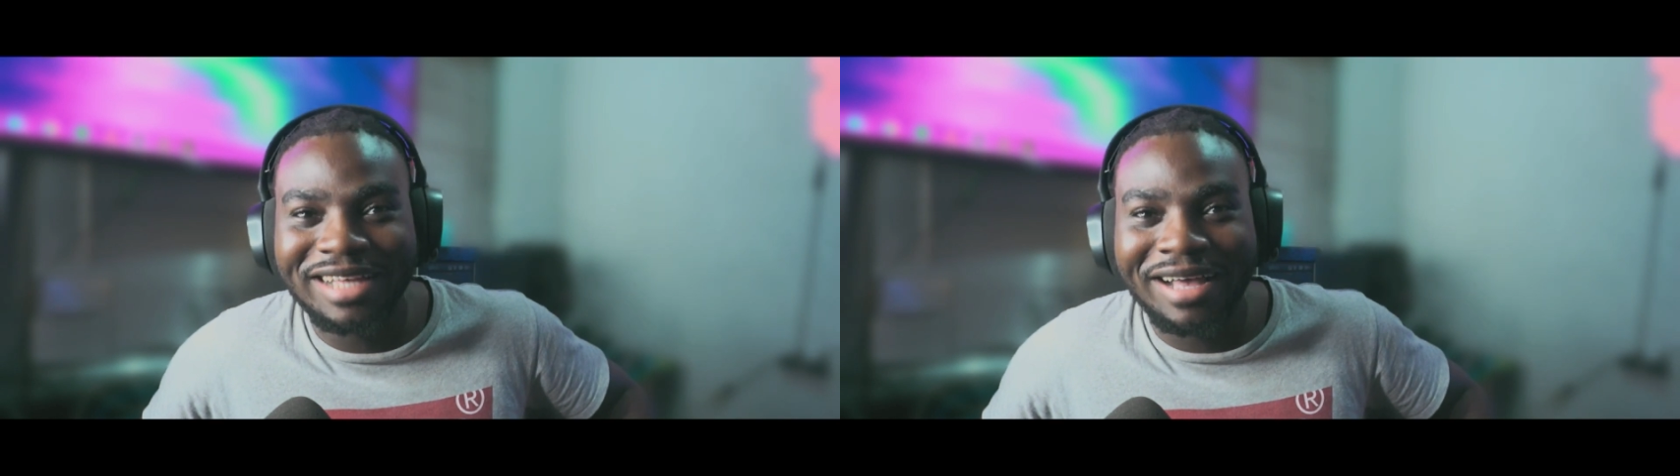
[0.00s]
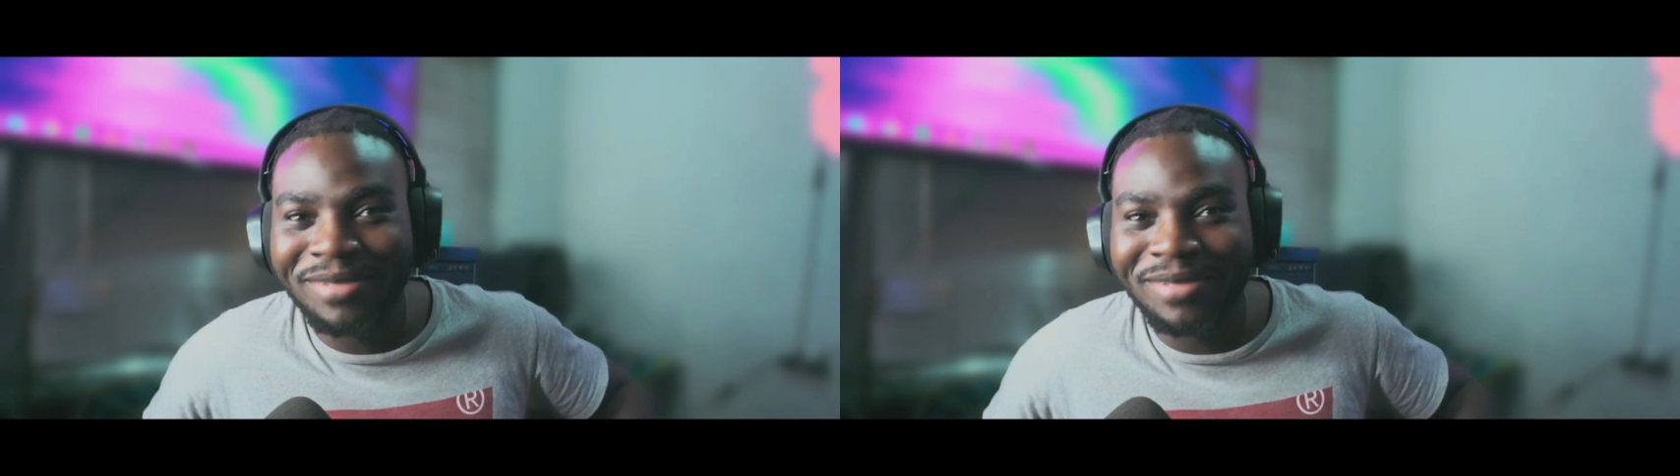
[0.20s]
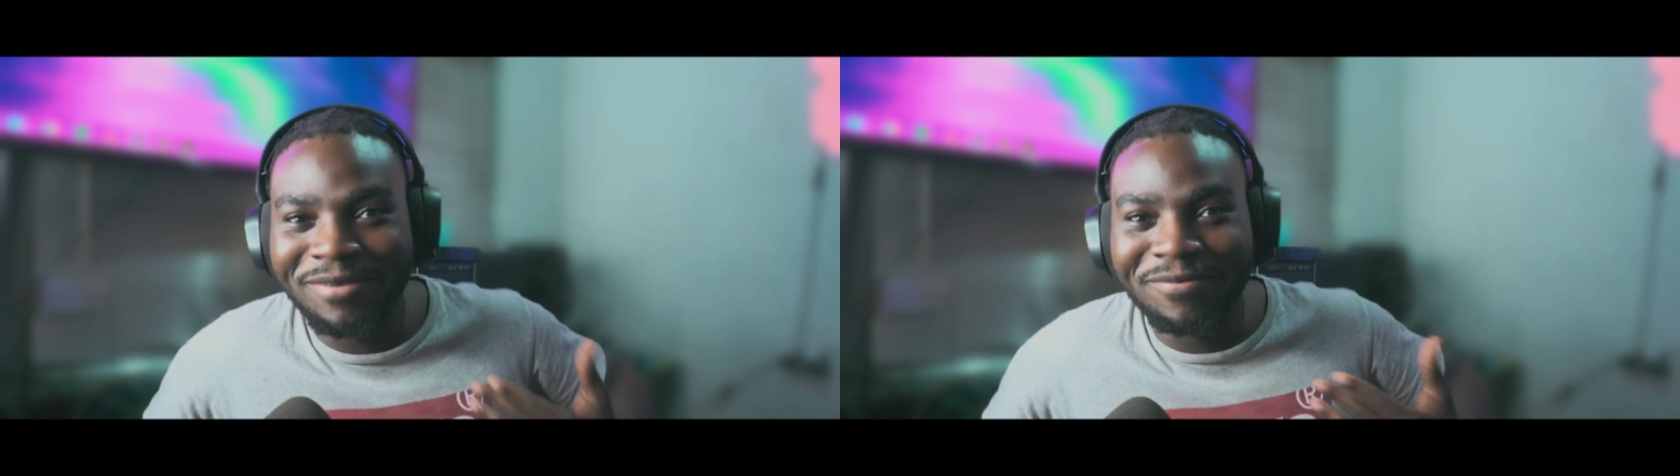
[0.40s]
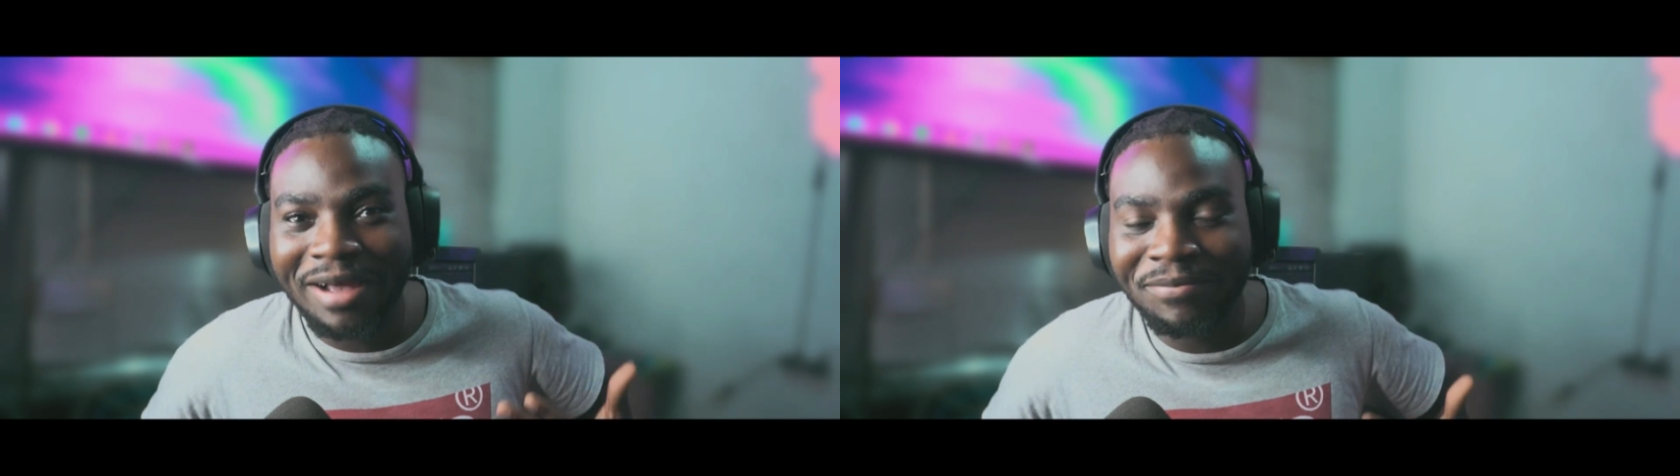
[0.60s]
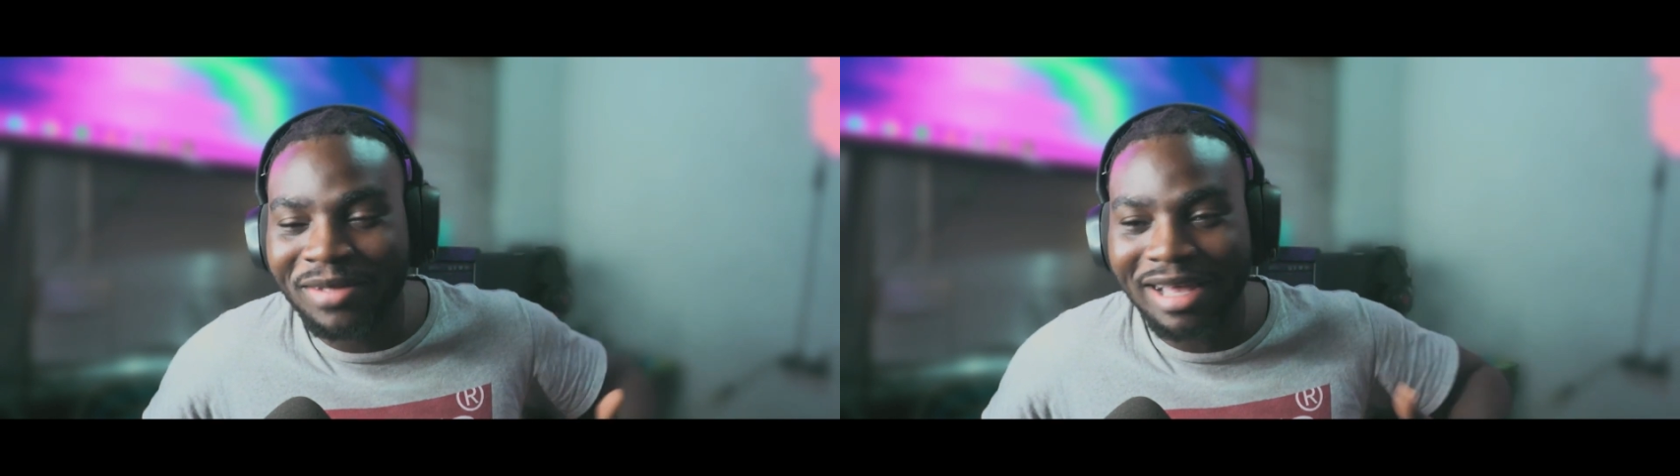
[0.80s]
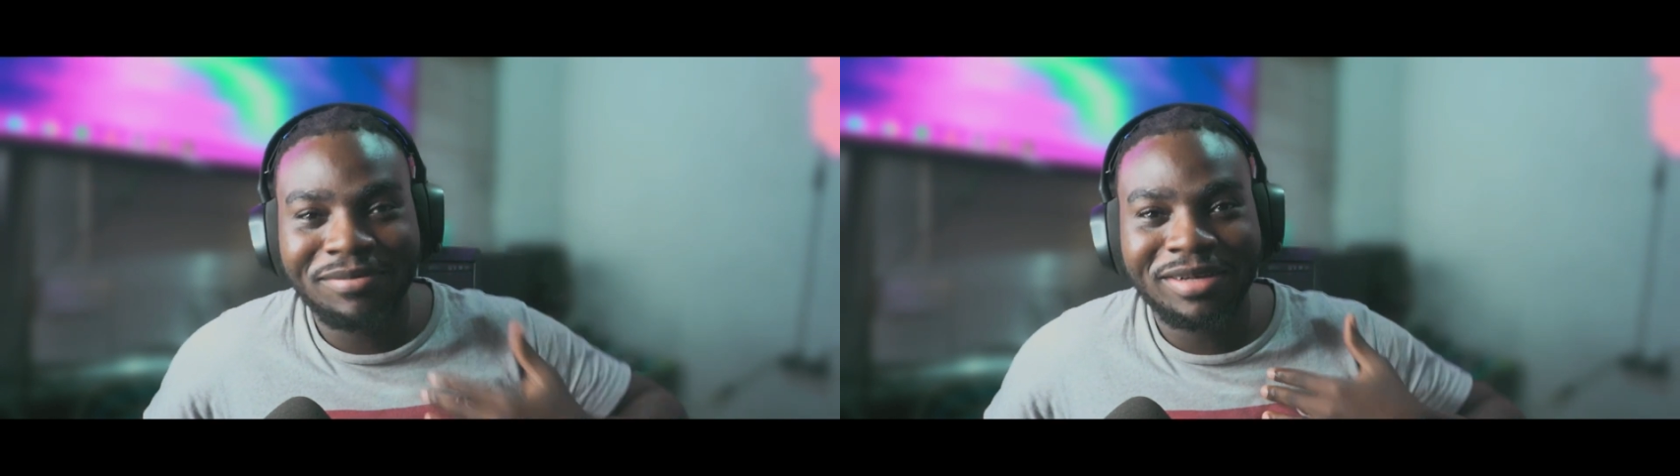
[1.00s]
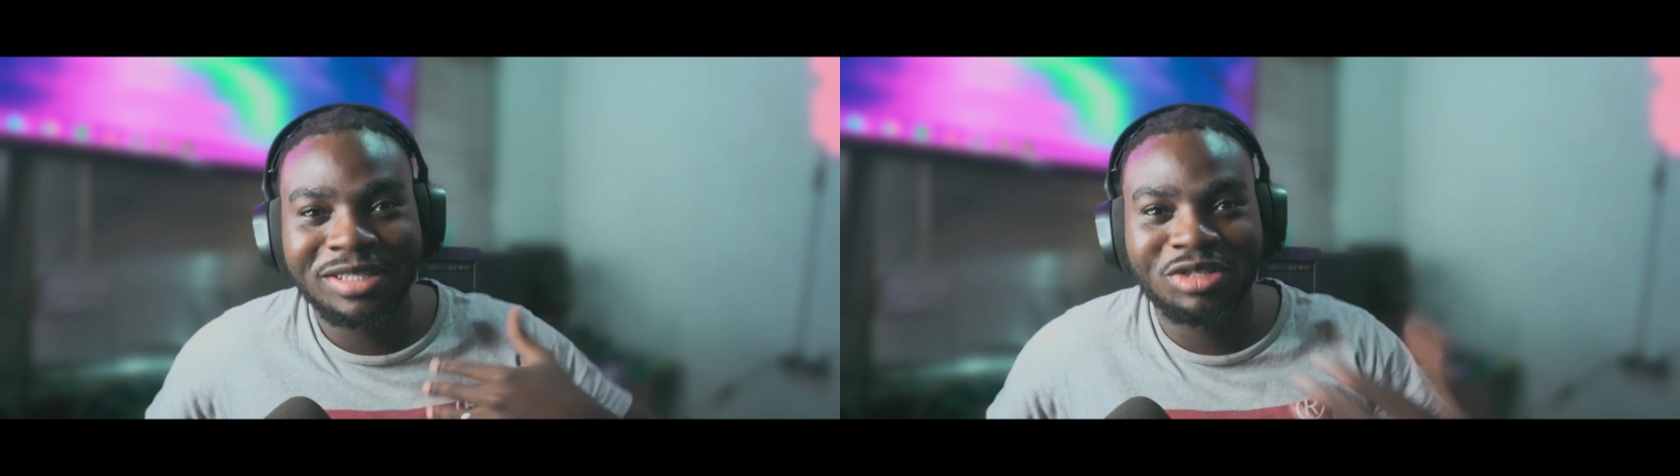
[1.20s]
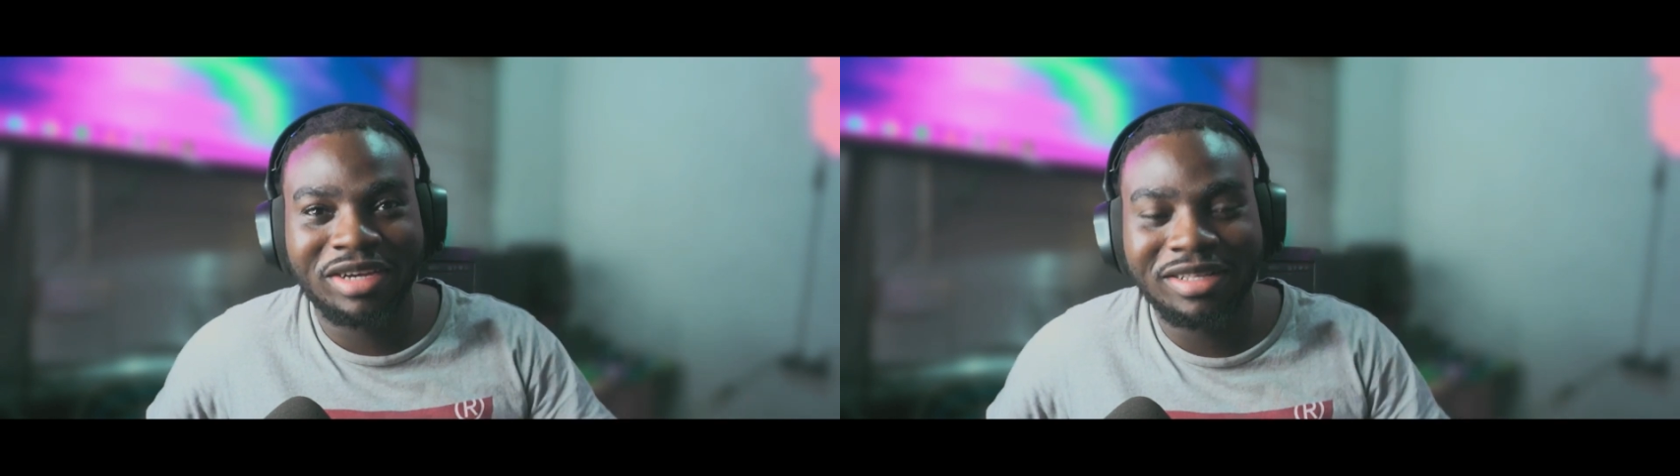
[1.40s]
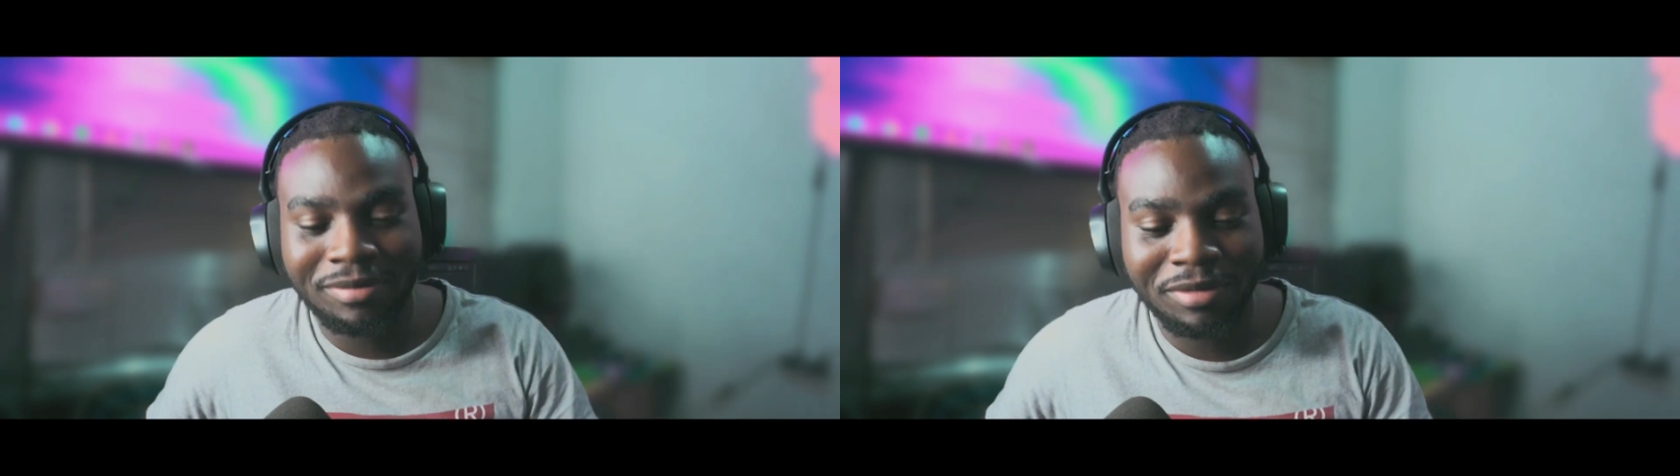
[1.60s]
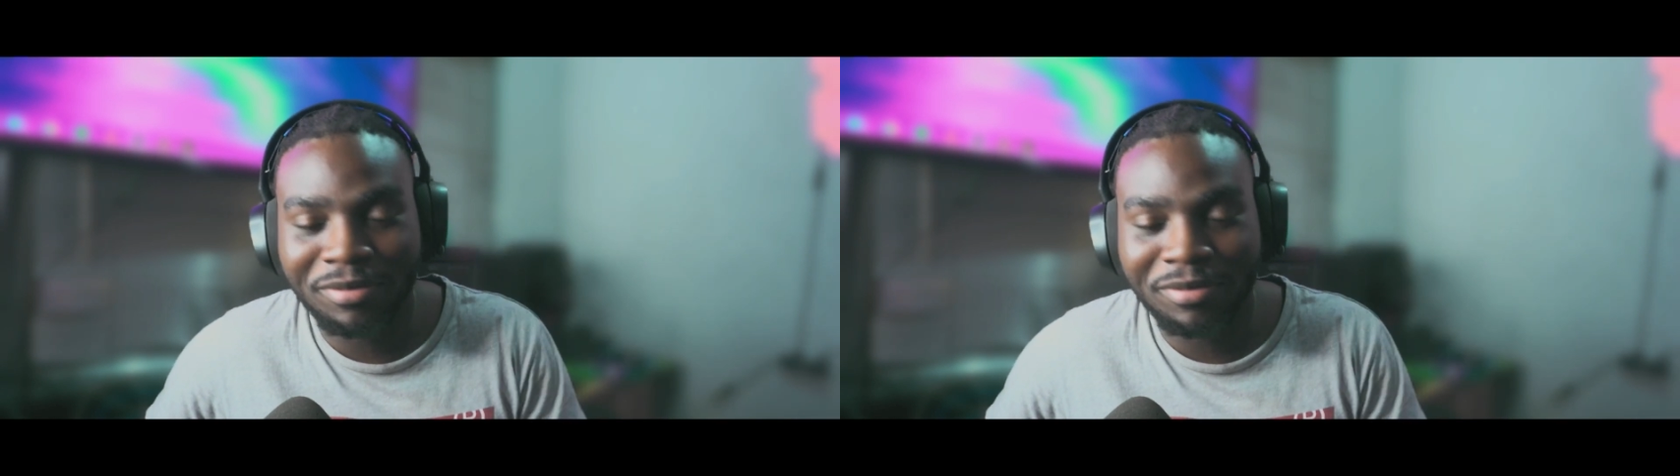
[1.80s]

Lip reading: I'm not a